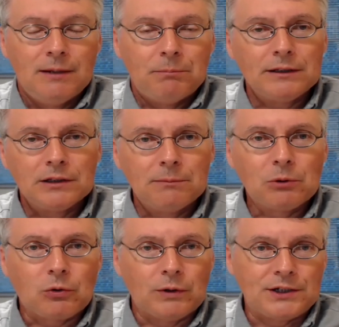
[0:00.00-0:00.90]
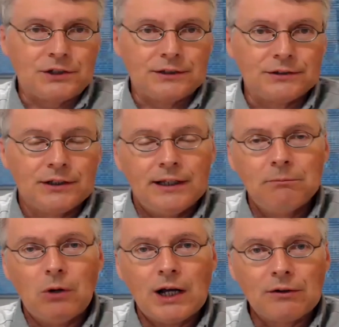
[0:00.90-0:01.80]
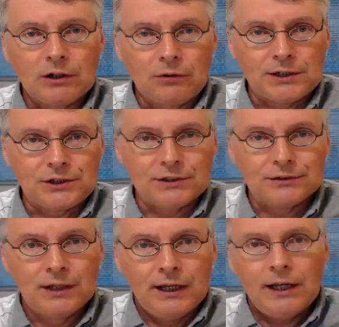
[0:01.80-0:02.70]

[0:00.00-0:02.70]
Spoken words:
but liberal Christians and moderate Christians